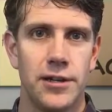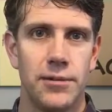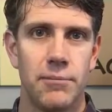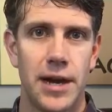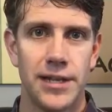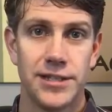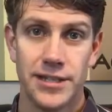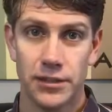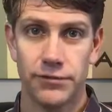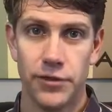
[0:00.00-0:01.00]
my
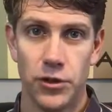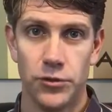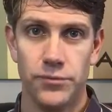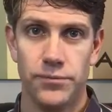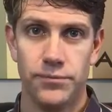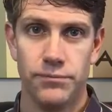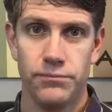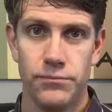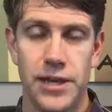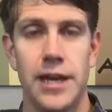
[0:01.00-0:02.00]
cell phone
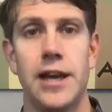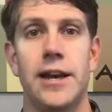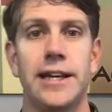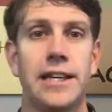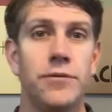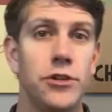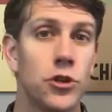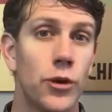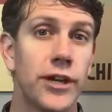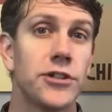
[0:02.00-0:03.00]
and I gave you
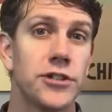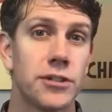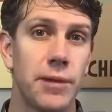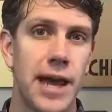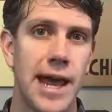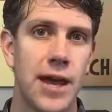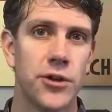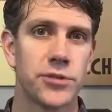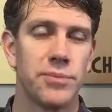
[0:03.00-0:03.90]
directions to my house,